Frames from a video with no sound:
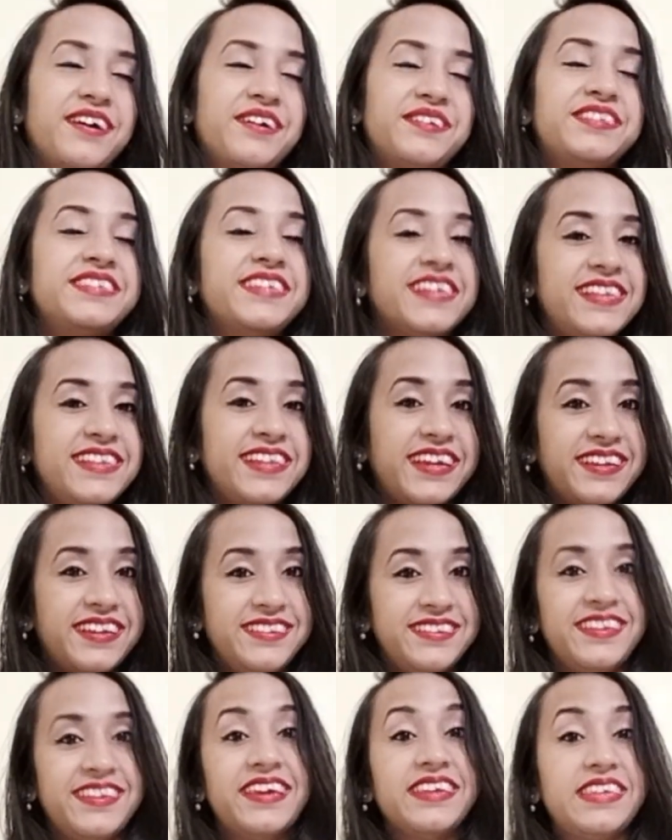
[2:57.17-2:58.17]
Till then,
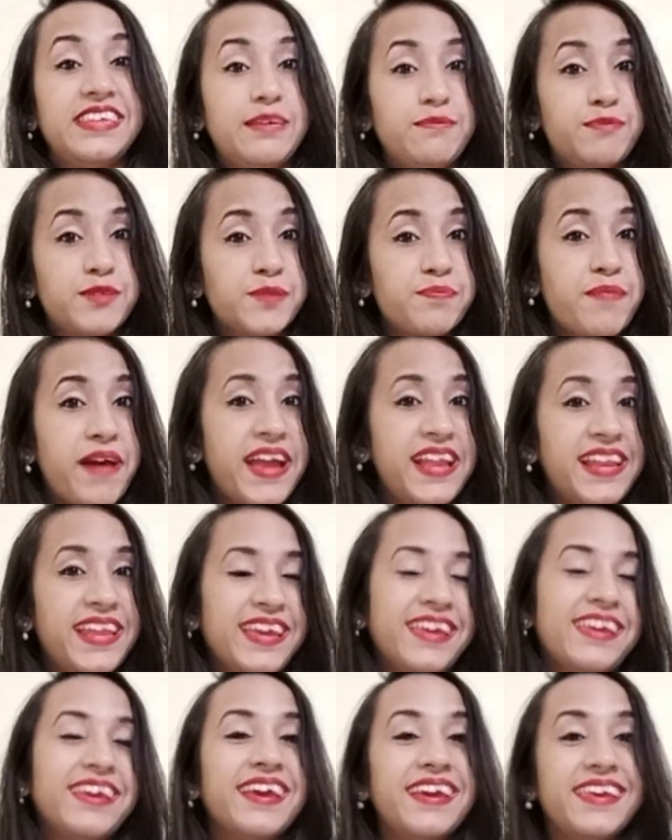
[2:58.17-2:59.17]
keep smiling,
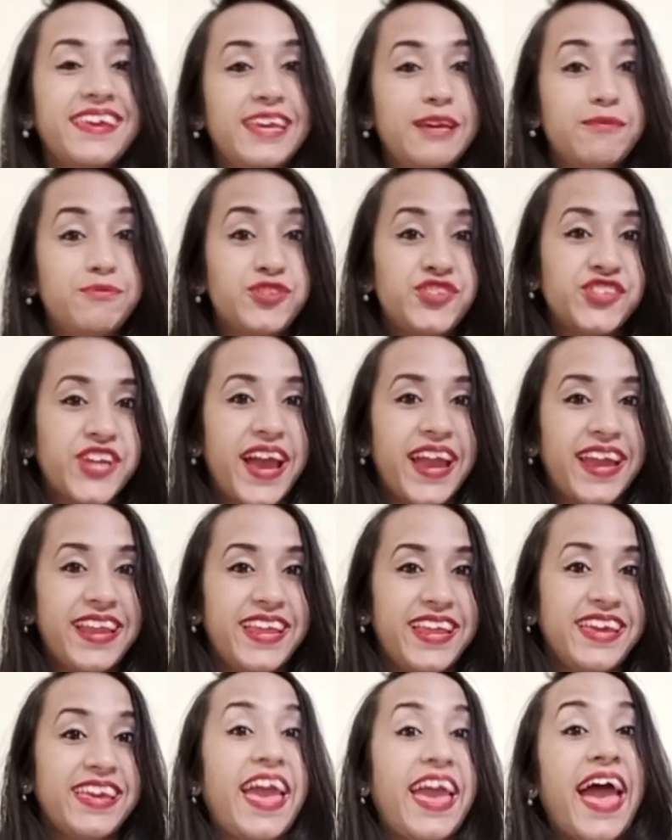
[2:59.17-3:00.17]
keep
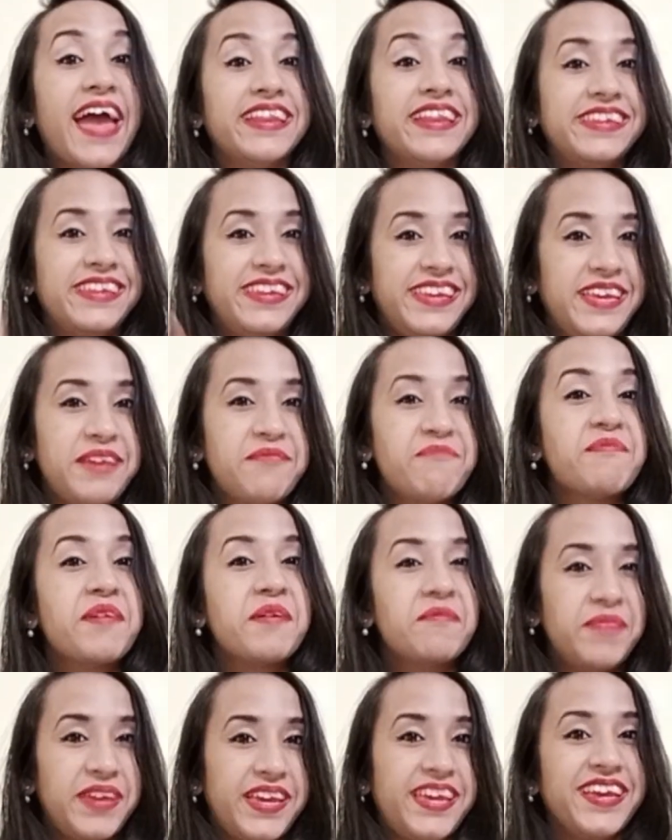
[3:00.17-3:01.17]
shining, and keep
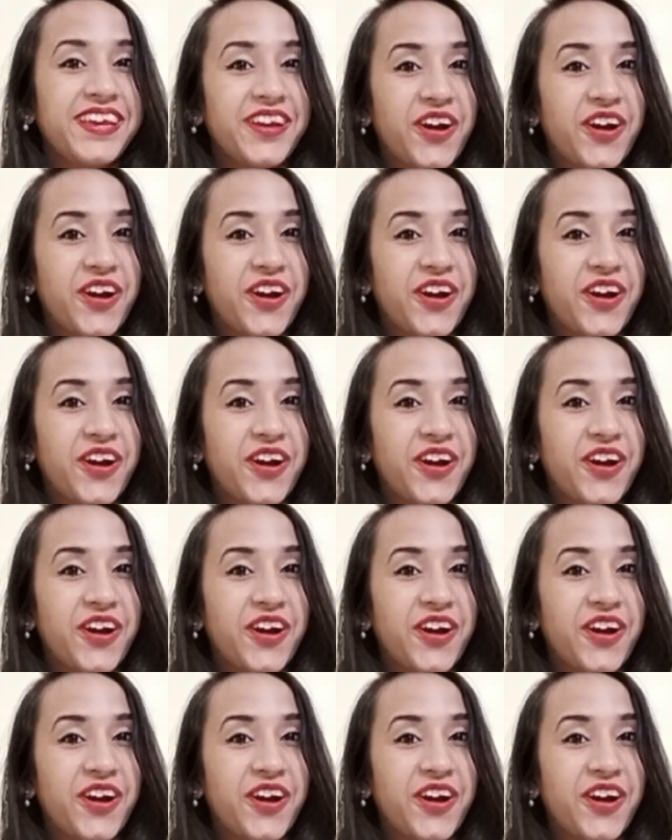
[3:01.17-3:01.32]
being